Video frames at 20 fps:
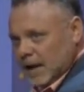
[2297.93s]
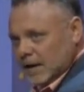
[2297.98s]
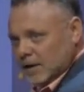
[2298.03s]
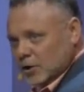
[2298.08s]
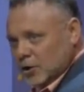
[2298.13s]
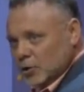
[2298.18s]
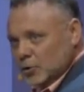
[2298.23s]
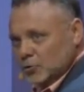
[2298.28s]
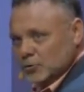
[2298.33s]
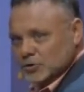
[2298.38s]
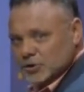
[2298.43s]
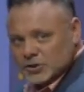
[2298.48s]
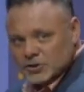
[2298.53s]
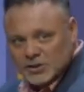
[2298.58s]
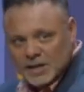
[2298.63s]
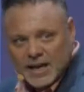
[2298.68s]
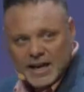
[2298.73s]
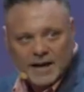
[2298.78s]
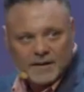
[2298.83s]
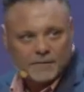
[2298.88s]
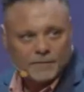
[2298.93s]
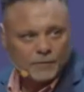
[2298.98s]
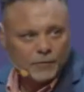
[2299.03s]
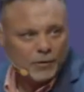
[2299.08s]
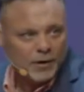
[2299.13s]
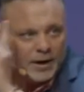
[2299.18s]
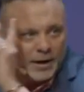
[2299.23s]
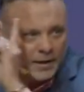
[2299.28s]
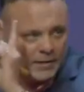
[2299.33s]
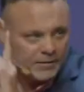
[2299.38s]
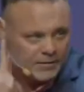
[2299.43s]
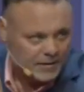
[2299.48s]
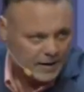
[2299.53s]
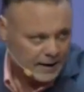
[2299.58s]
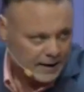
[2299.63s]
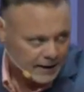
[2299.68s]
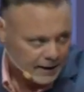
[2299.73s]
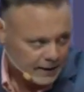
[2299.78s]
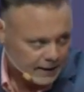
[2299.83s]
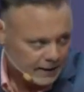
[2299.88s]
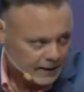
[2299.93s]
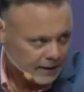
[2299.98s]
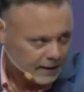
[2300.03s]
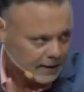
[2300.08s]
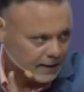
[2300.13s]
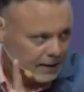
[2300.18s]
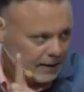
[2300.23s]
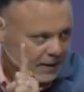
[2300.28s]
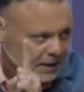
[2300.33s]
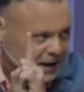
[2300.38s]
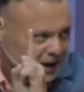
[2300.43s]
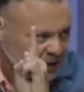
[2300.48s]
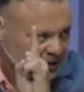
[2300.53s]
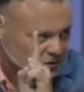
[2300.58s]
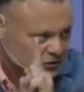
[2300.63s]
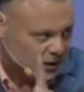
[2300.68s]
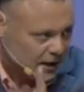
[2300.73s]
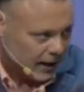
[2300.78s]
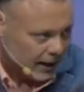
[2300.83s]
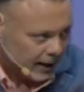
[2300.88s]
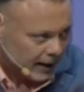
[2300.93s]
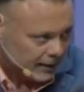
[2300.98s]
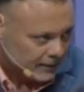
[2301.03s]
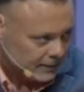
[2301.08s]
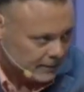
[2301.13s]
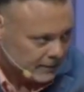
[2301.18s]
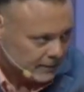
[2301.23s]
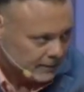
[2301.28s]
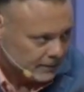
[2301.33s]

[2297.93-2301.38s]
and loses everything He's God.